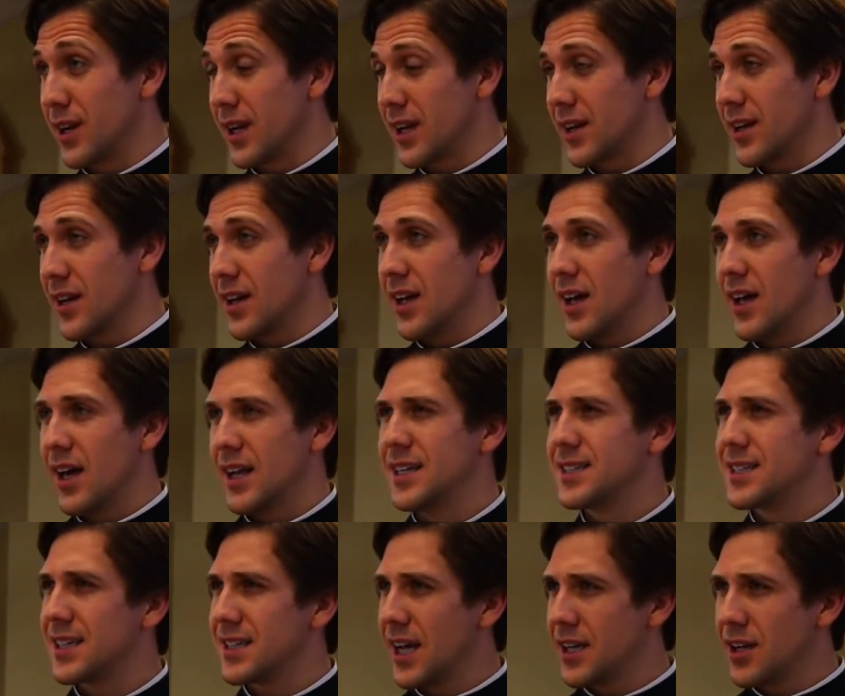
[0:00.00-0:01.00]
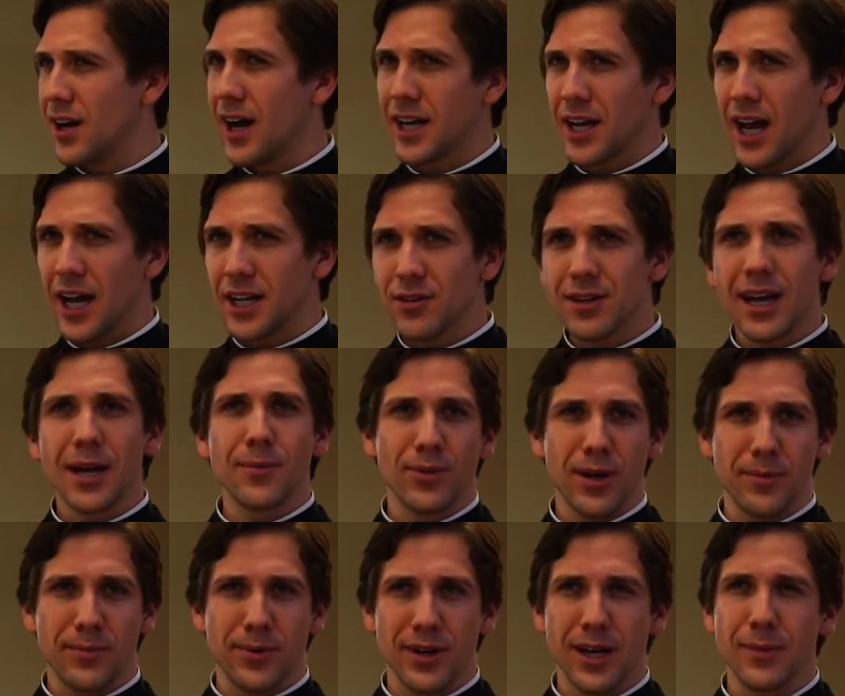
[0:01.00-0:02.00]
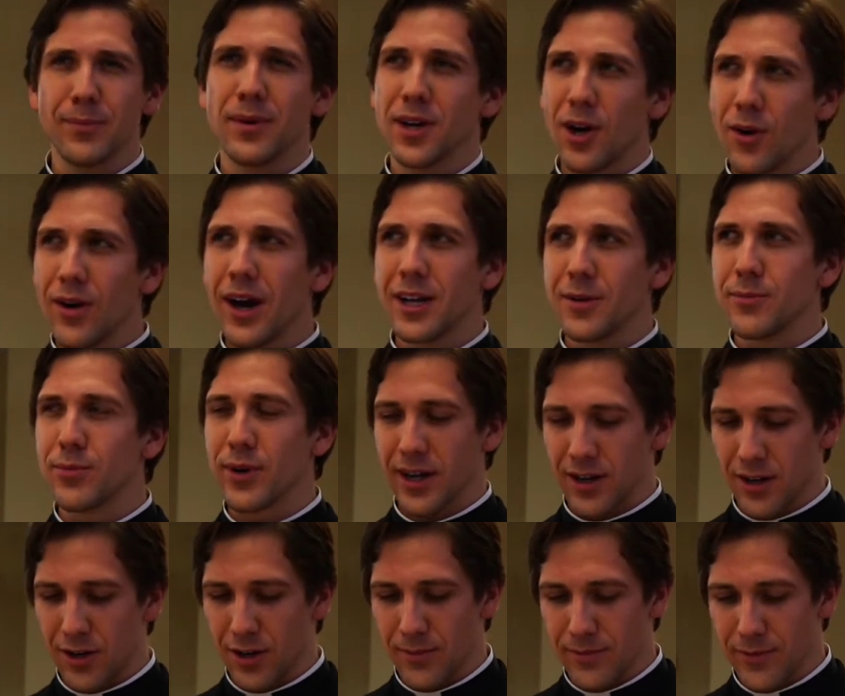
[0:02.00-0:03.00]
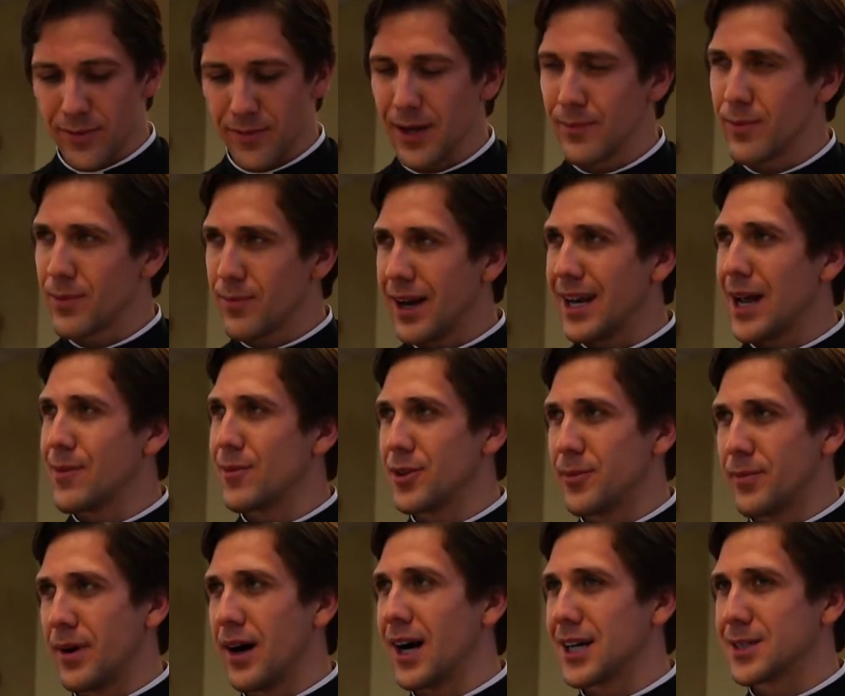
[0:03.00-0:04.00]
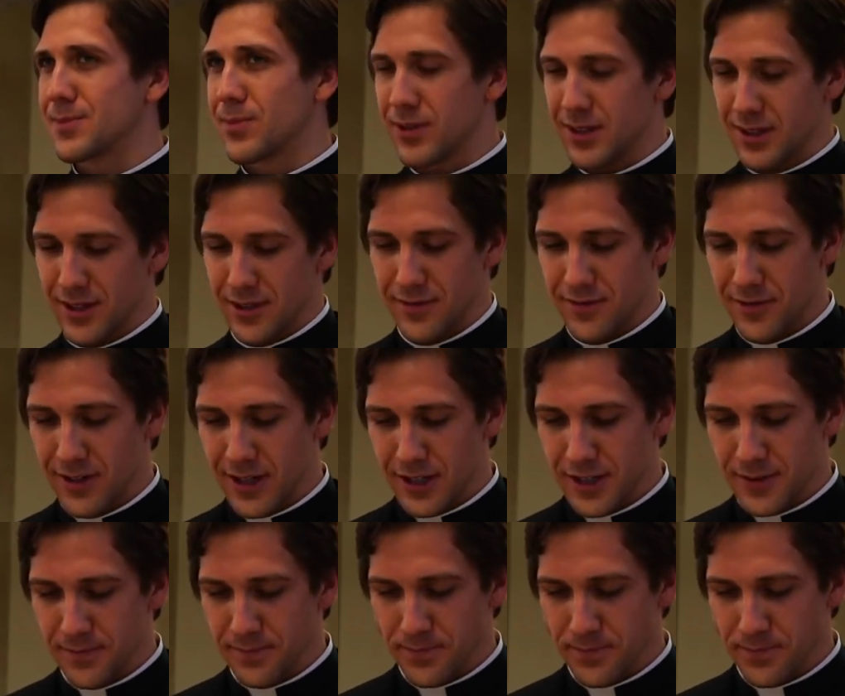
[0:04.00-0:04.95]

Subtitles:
And he said, I don't like bread pudding, but go ahead and bring it home for me. Put my name on the box, put it in the fridge,